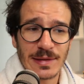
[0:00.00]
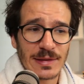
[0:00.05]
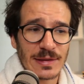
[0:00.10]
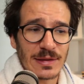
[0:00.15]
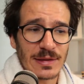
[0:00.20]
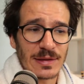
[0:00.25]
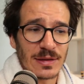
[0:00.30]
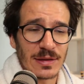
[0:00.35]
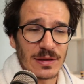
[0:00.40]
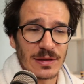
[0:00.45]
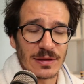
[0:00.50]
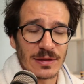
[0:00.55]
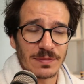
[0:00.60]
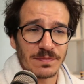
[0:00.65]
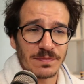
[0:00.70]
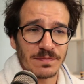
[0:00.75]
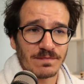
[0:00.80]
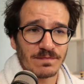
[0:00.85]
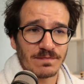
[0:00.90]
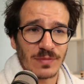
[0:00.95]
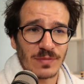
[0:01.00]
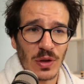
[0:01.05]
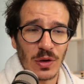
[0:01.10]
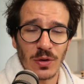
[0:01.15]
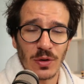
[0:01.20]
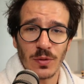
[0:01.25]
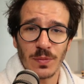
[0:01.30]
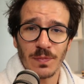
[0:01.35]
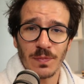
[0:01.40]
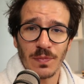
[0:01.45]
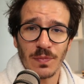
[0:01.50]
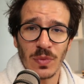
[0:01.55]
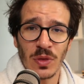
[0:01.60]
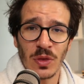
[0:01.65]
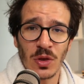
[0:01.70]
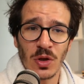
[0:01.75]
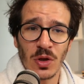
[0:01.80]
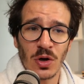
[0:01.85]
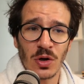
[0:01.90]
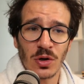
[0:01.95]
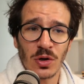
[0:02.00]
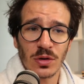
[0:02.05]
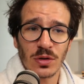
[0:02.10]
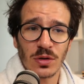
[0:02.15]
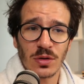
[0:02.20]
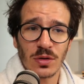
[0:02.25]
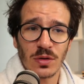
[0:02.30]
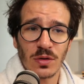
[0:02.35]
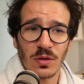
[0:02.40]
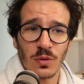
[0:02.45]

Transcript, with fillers: uh, you know, not